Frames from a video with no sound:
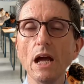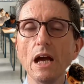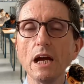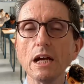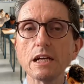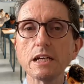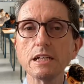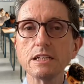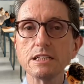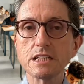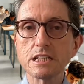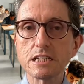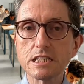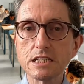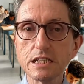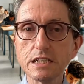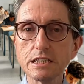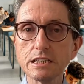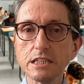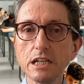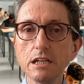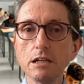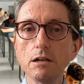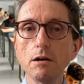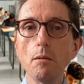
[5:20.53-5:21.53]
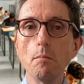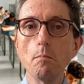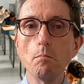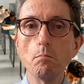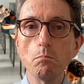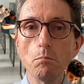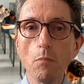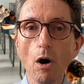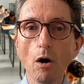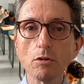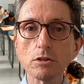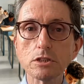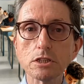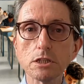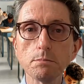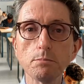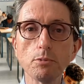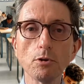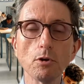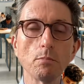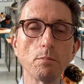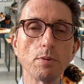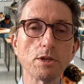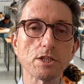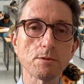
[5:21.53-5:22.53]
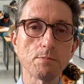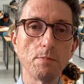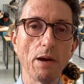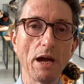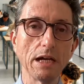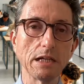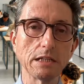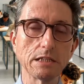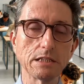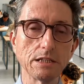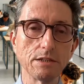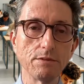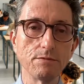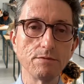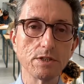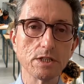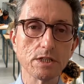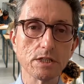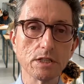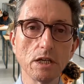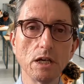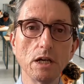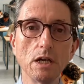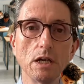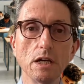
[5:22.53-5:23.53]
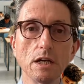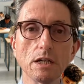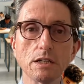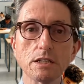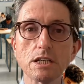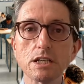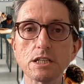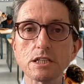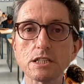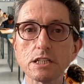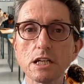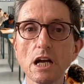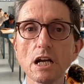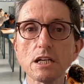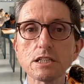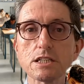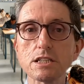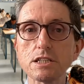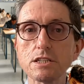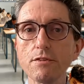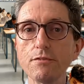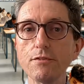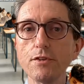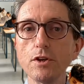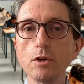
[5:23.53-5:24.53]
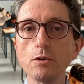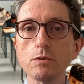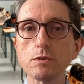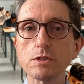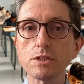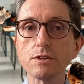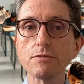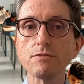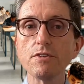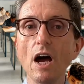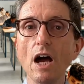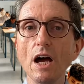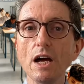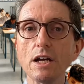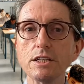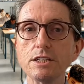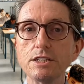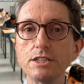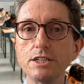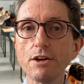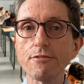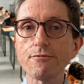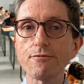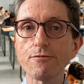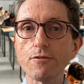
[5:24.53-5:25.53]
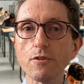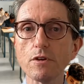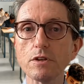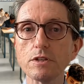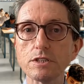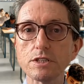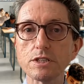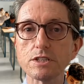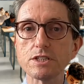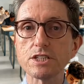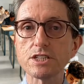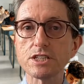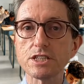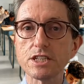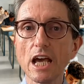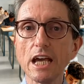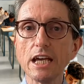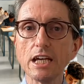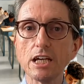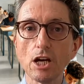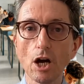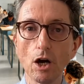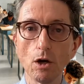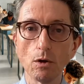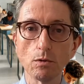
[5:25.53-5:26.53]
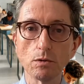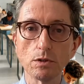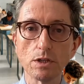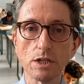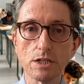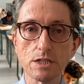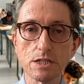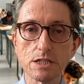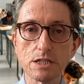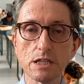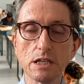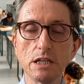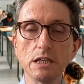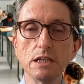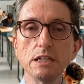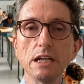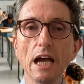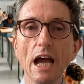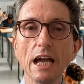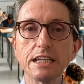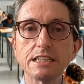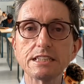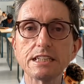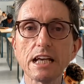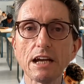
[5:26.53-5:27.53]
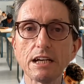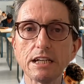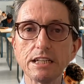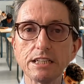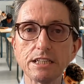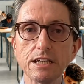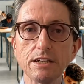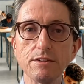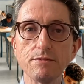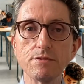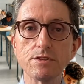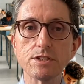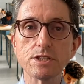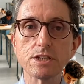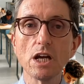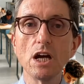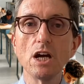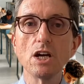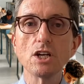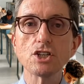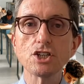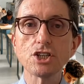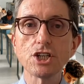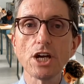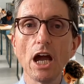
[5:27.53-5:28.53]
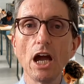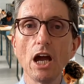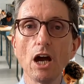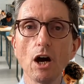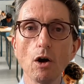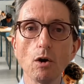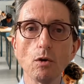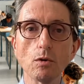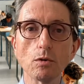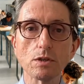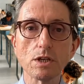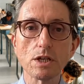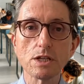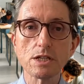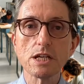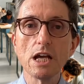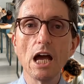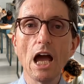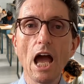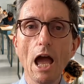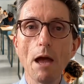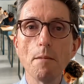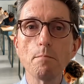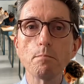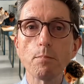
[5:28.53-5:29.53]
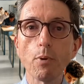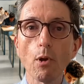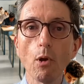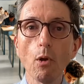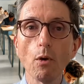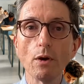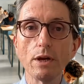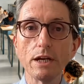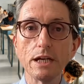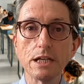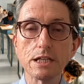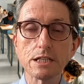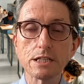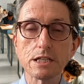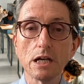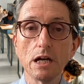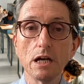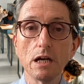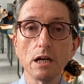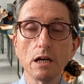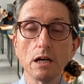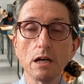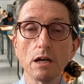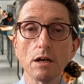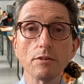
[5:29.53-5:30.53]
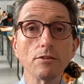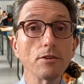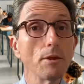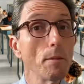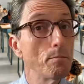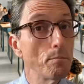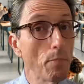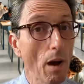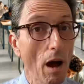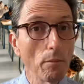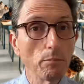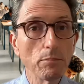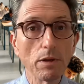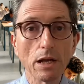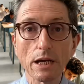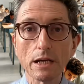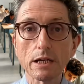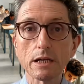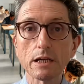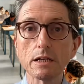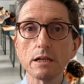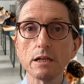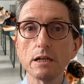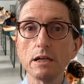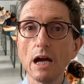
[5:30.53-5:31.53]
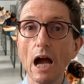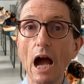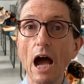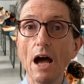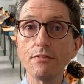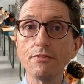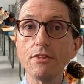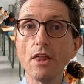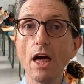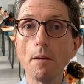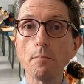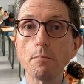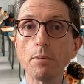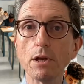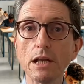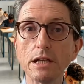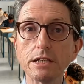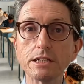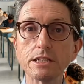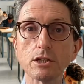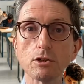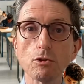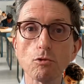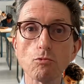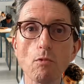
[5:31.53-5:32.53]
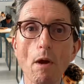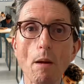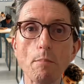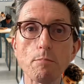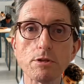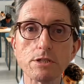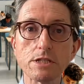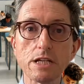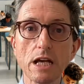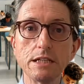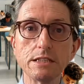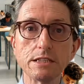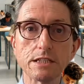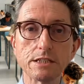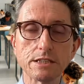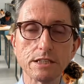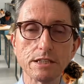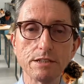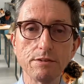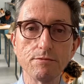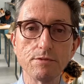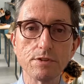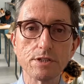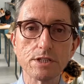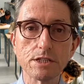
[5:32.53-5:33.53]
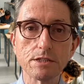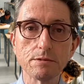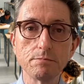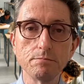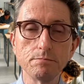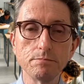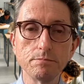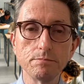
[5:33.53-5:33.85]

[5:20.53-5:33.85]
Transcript: Consider multiple perspectives. Discuss the views of different stakeholders, executives, shareholders, employees, the public and their political representatives.